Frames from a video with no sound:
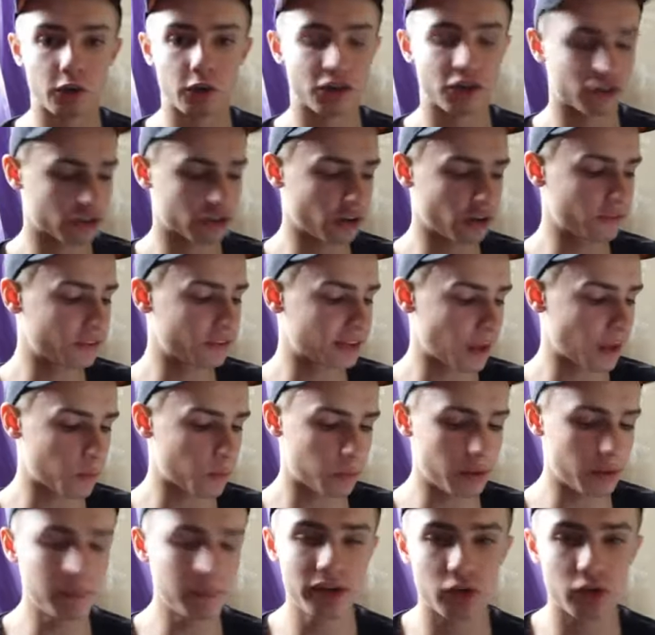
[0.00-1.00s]
who discovered that
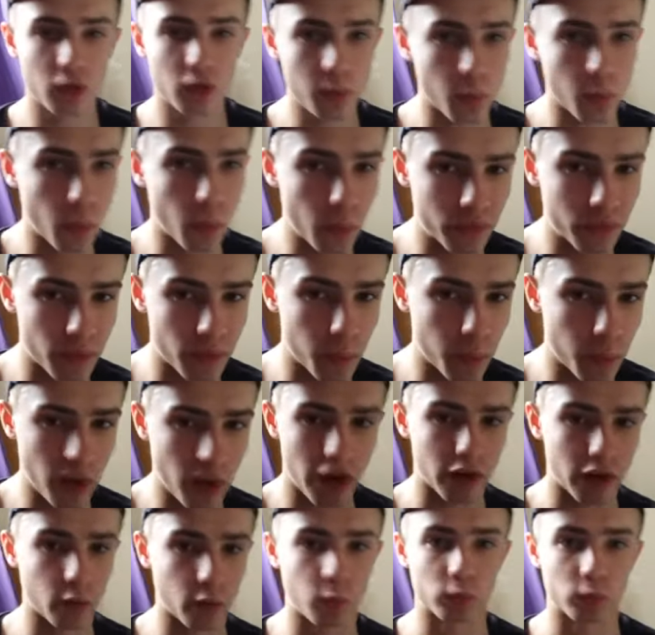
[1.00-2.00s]
women do all the
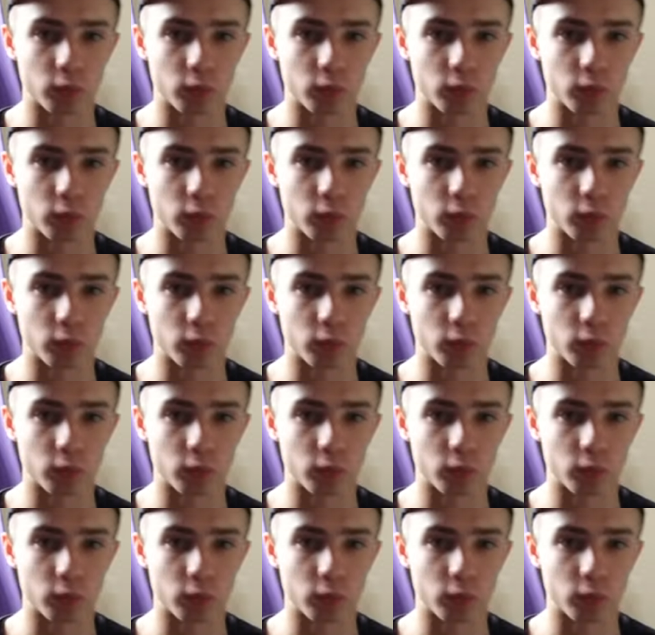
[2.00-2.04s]
work.